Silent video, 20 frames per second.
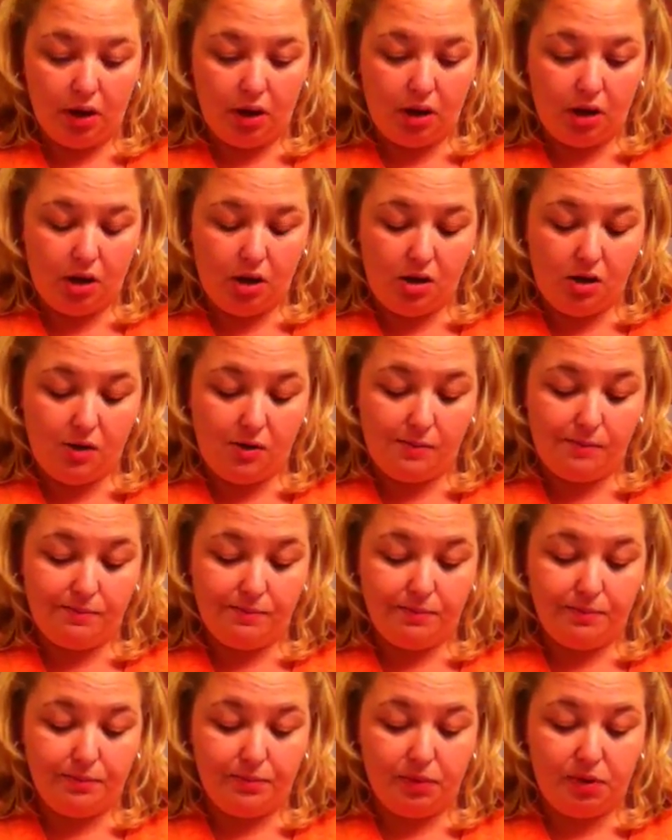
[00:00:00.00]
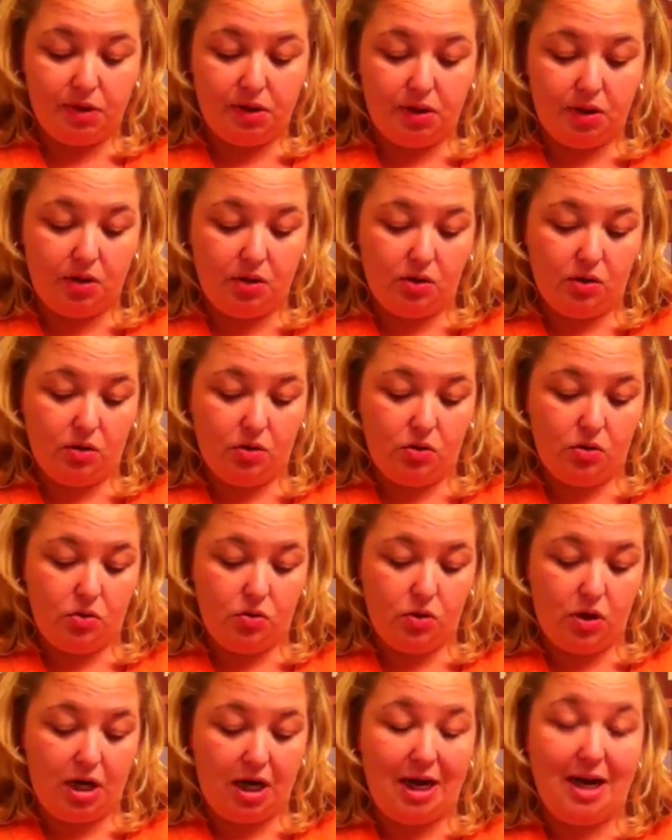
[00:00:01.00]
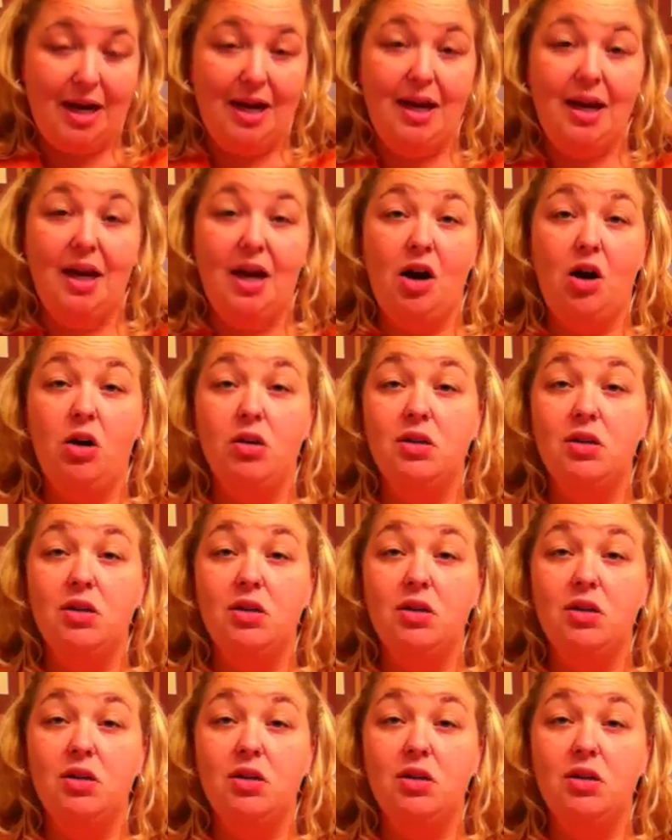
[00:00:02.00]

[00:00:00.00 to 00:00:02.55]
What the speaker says: So I'm